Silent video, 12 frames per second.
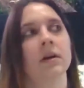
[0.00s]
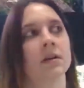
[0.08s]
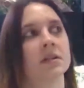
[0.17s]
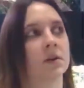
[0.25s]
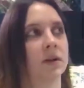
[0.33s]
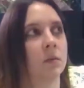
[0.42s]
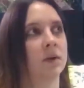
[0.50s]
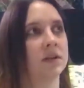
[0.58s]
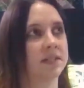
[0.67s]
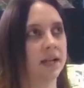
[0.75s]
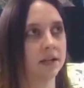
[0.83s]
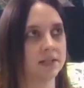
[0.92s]
So once
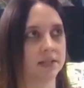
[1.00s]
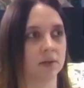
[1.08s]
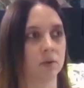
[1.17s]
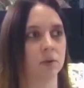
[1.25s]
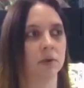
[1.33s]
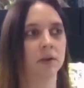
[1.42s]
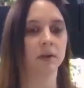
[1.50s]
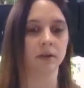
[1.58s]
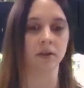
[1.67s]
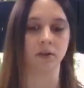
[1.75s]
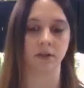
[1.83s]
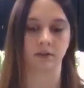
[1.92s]
they hit a zoo,
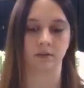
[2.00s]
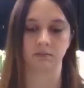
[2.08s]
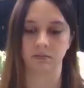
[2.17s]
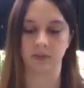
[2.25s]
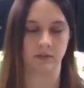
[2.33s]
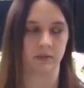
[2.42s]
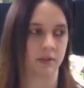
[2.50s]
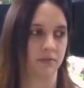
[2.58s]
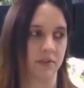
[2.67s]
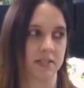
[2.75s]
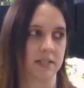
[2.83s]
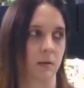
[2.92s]
you could, even if
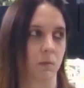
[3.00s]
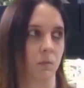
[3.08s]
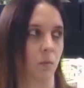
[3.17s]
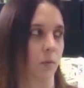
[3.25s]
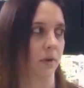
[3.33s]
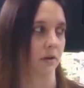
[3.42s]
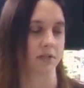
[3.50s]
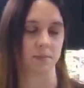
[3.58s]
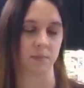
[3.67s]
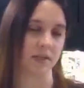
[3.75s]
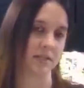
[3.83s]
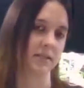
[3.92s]
it's some weird
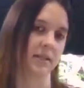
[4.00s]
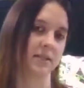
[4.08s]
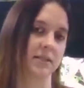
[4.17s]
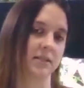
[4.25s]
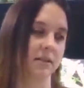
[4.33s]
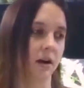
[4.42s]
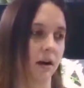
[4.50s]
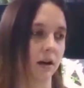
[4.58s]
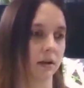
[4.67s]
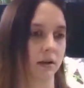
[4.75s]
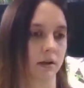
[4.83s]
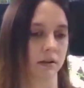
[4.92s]
species that's
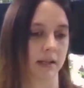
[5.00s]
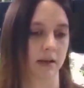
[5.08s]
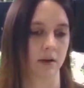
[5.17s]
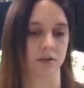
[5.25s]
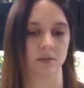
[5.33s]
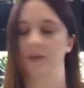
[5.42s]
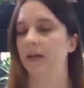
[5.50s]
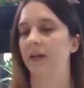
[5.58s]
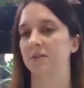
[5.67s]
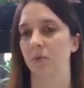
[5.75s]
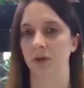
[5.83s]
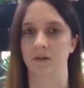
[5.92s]
not allowed to be
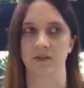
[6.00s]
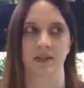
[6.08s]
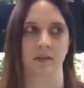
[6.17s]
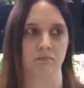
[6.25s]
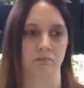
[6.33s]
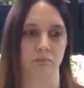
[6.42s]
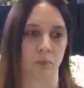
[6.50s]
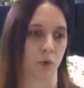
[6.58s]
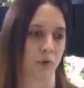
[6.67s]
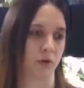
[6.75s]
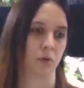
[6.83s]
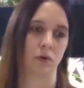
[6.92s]
exported, I'll say
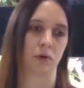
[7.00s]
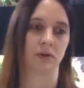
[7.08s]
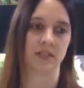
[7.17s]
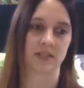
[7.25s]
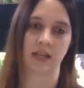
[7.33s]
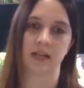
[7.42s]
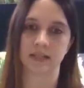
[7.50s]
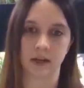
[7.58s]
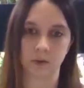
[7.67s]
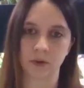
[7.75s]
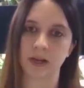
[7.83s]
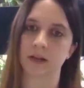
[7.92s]
Borneo or in this case
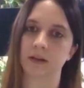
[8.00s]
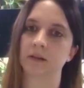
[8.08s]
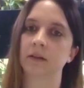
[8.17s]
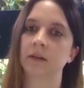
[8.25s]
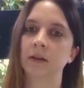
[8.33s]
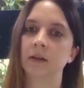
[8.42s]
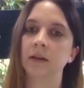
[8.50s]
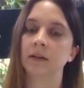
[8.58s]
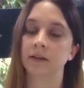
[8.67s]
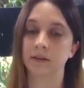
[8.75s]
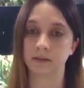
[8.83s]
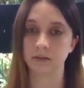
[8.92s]
Iran,
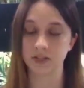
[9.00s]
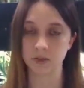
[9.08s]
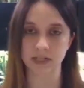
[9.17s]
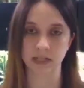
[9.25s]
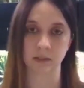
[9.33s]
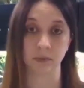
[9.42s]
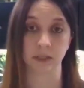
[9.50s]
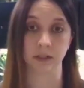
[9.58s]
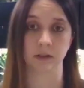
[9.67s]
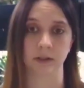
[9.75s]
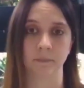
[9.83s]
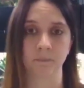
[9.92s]
zoos get them legally.